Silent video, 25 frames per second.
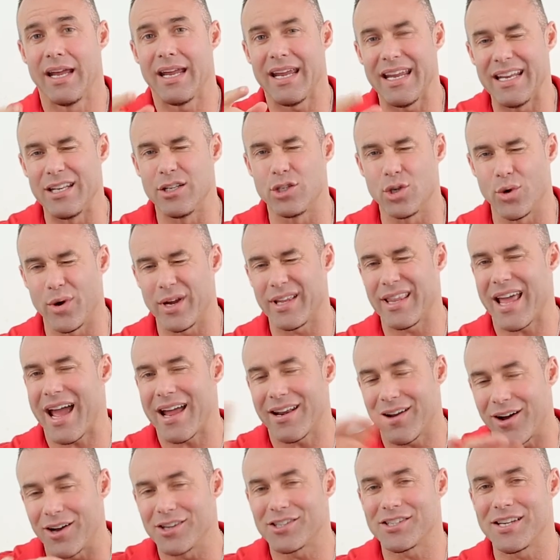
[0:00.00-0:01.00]
In doing
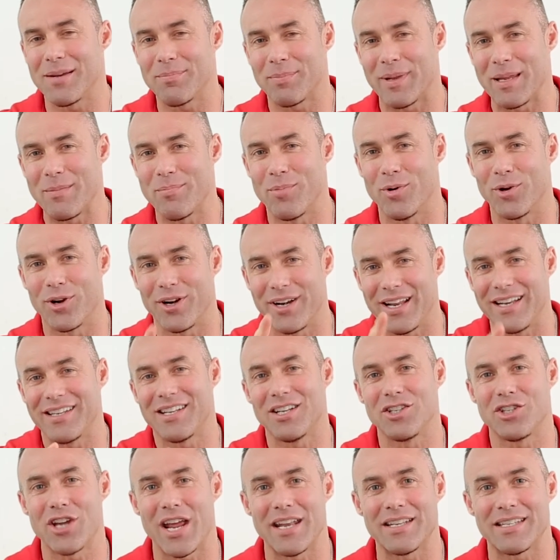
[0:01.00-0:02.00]
that, I simply put it
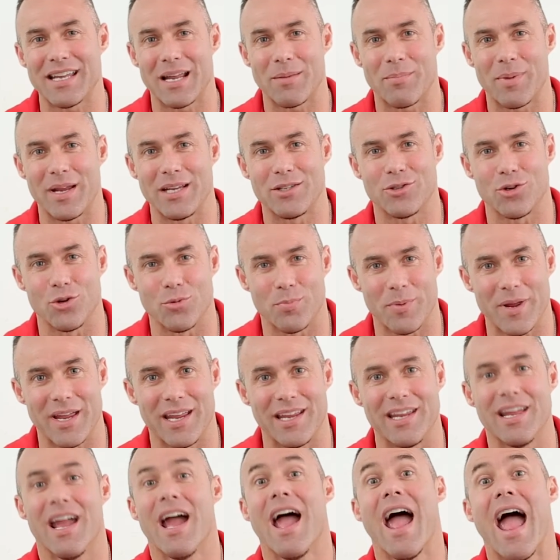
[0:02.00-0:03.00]
into Gen-Tec b 2
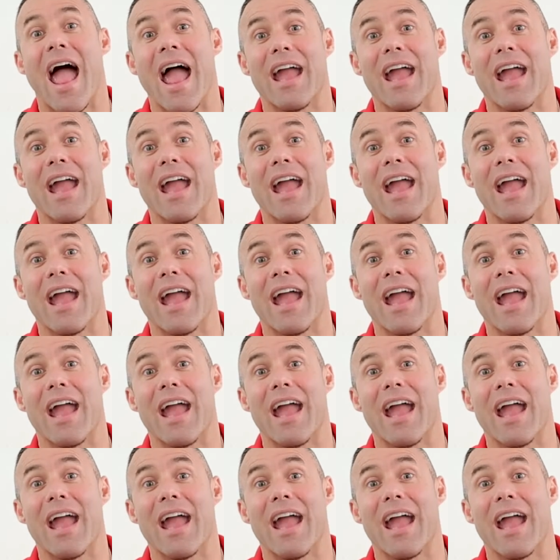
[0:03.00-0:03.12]
b